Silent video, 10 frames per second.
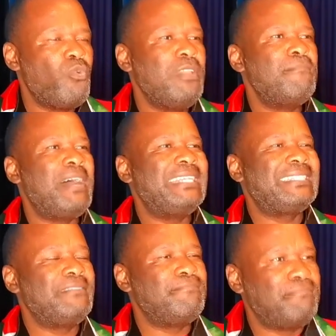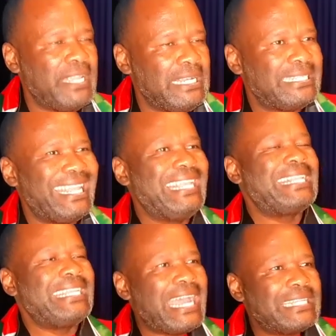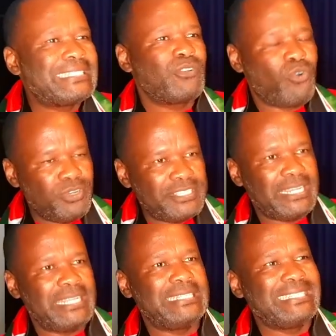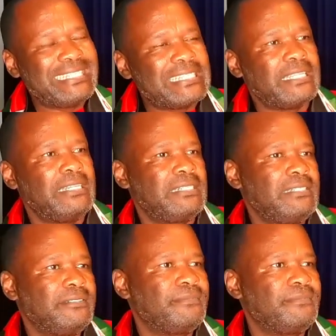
We must build a class-conscious citizen